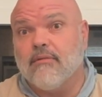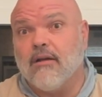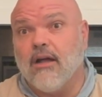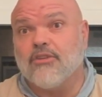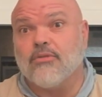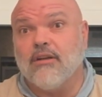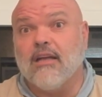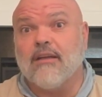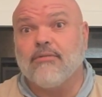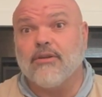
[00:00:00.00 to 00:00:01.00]

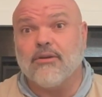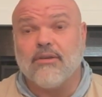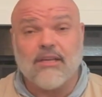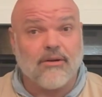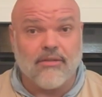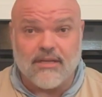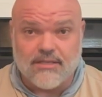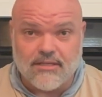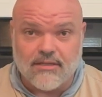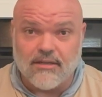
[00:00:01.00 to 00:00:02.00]
Altra, if you hear
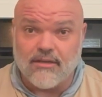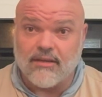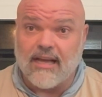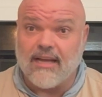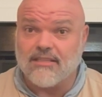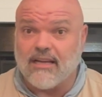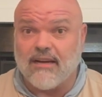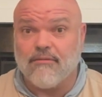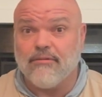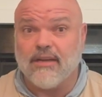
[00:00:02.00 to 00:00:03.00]
this, you guys got
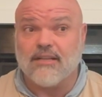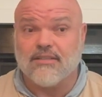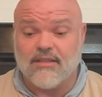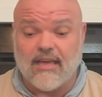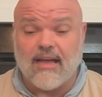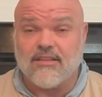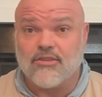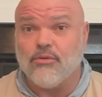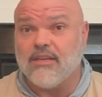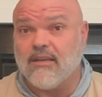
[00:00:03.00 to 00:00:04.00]
to fix that
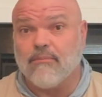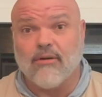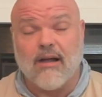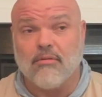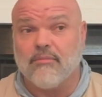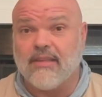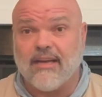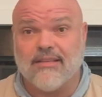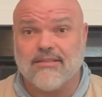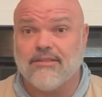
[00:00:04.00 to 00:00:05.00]
squeaking problem. That
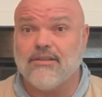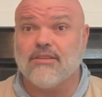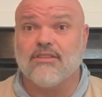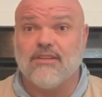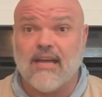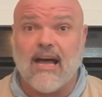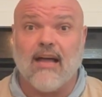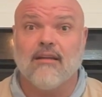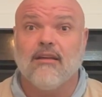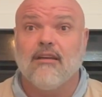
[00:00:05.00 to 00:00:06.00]
is just
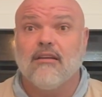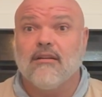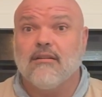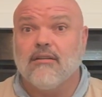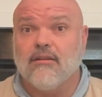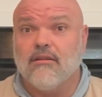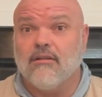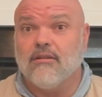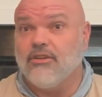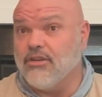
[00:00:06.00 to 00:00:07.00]
not
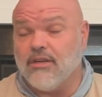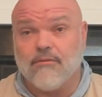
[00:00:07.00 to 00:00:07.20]
good